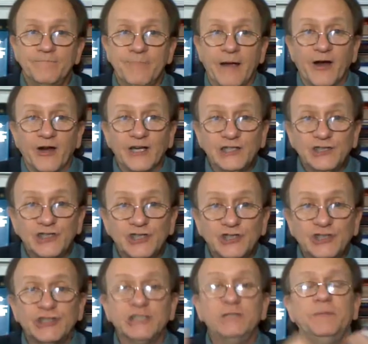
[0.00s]
marriage
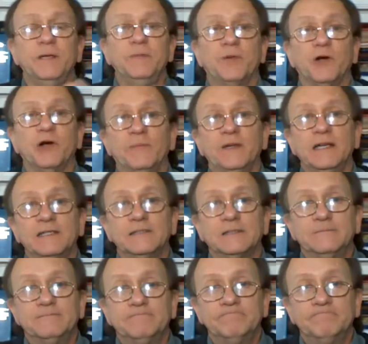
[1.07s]
should be
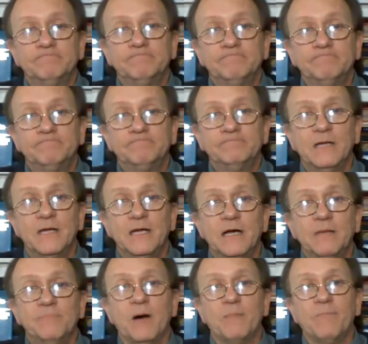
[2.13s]
permanent.
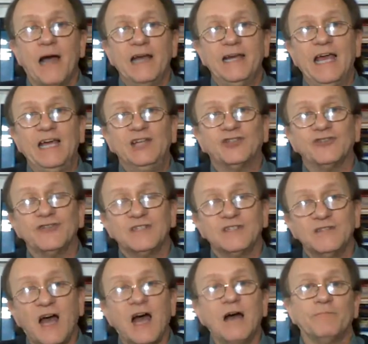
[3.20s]
But by nature, it's
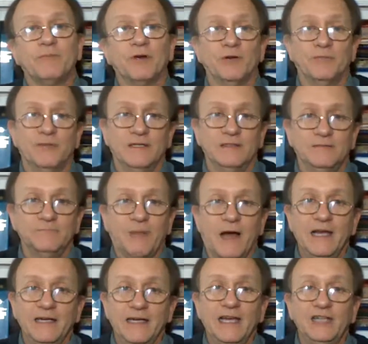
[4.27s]
not permanent.
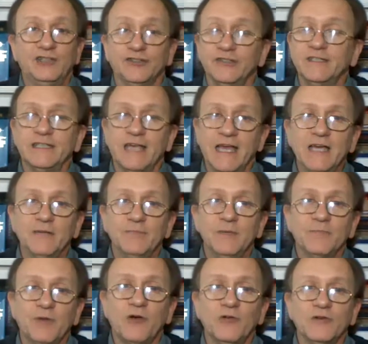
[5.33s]
By nature, it can be
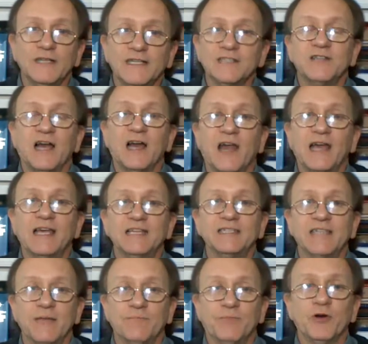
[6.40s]
broken. It's not like
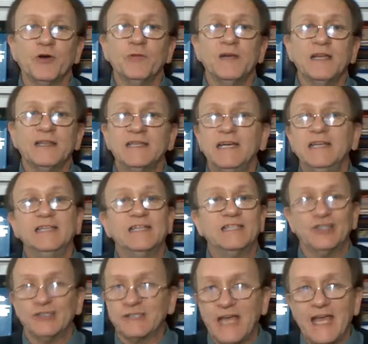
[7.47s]
it's a permanent thing
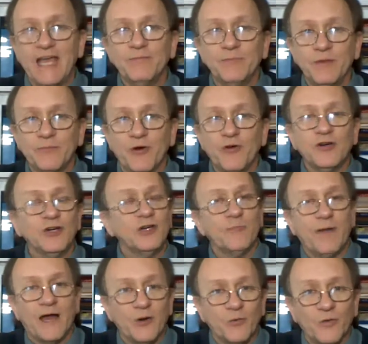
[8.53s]
that just can't be broken no
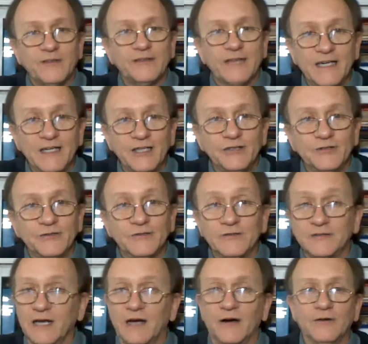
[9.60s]
matter what they do.
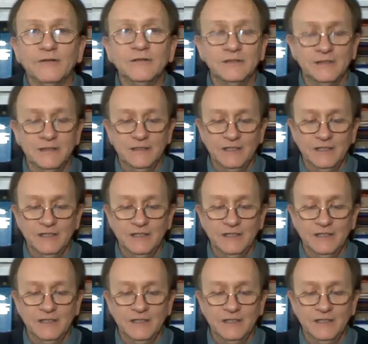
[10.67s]
No.